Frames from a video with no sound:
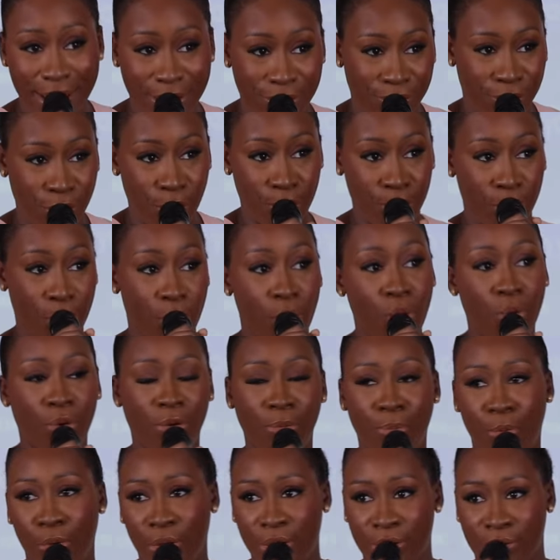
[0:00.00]
that from your
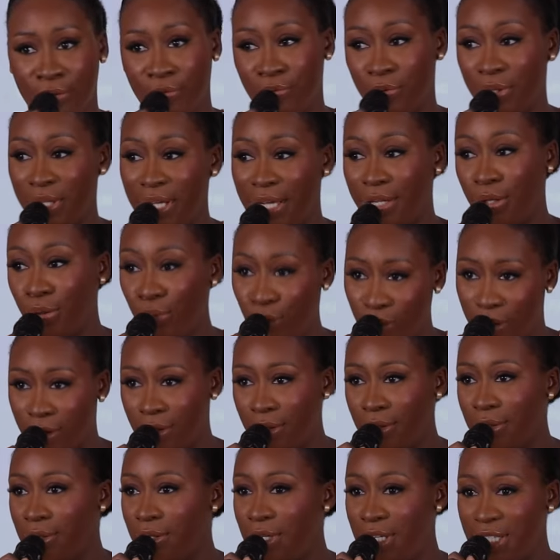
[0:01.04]
own point of view that, look,
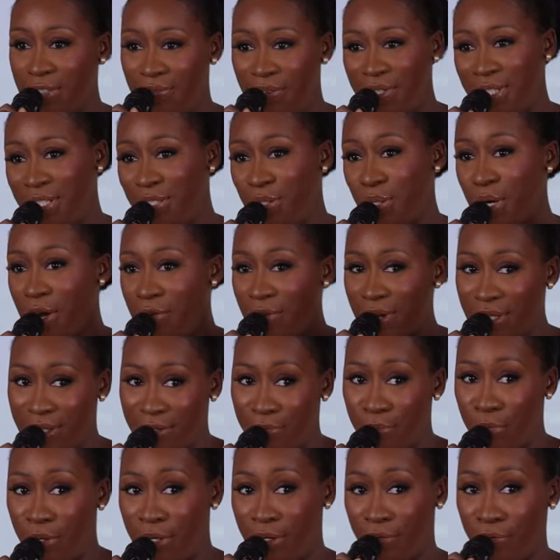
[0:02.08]
these VCs you are
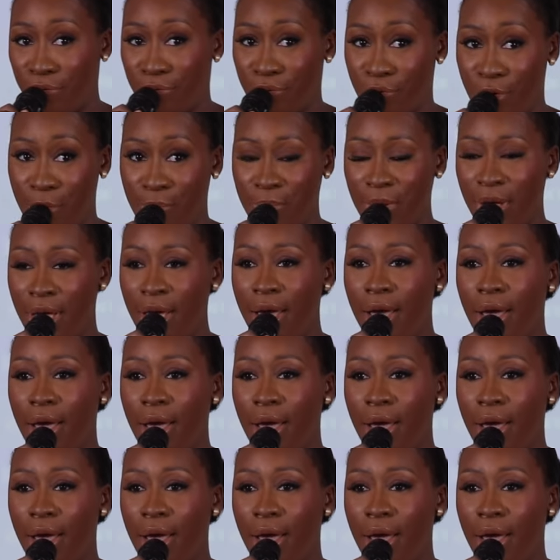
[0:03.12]
raising money from,